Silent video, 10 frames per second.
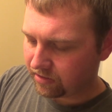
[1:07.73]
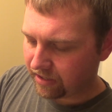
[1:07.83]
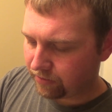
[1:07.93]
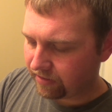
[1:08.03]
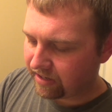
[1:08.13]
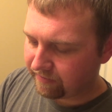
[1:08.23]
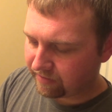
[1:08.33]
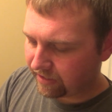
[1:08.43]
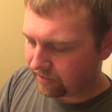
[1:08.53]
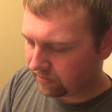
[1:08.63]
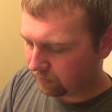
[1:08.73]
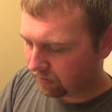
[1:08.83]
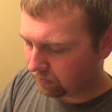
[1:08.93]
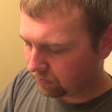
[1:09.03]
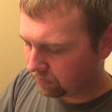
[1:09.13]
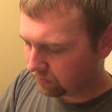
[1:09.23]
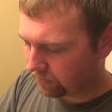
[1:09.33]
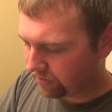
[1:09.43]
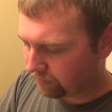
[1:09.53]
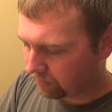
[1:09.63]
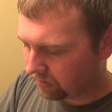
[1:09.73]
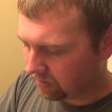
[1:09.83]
I know they have the Katie's Bubble grape,